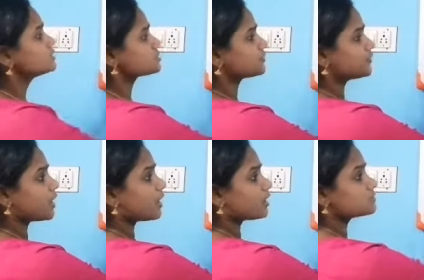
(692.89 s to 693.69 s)
to
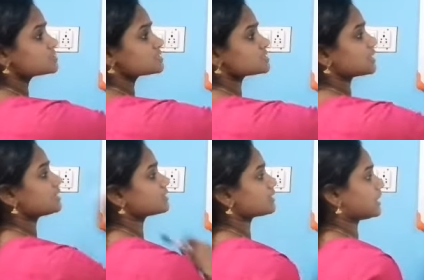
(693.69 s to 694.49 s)
form
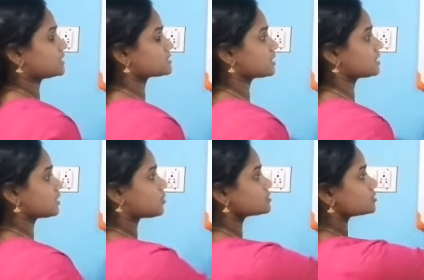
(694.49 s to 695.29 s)
zinc nitrate.
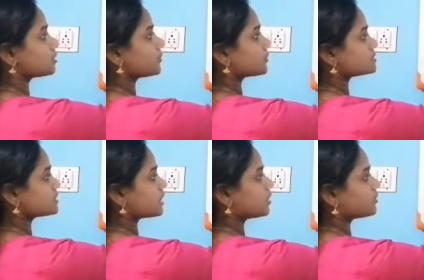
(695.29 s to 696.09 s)
Here also
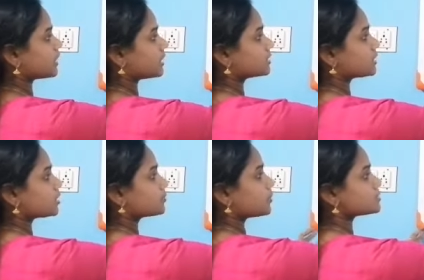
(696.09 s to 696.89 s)
positive,
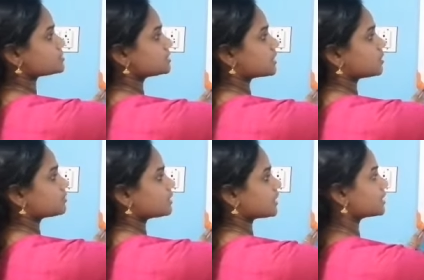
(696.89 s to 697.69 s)
negative,
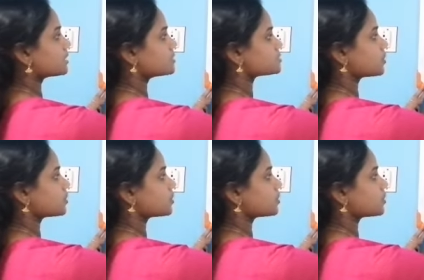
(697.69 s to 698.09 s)
positive, negative.